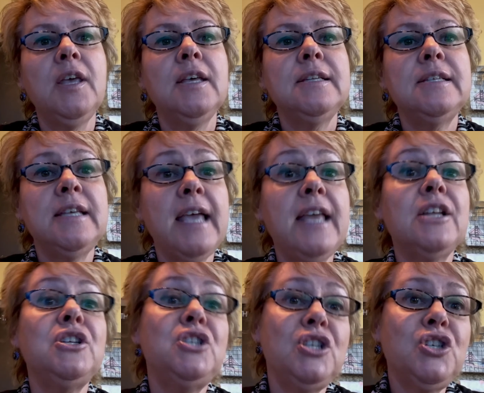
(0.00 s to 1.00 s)
to gain
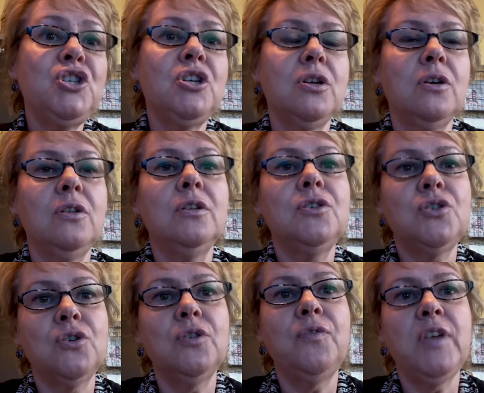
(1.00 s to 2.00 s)
additional
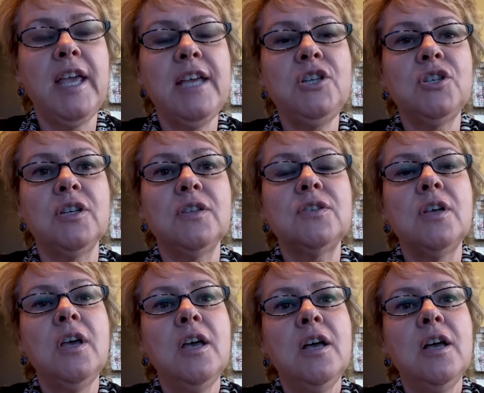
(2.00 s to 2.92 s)
certifications.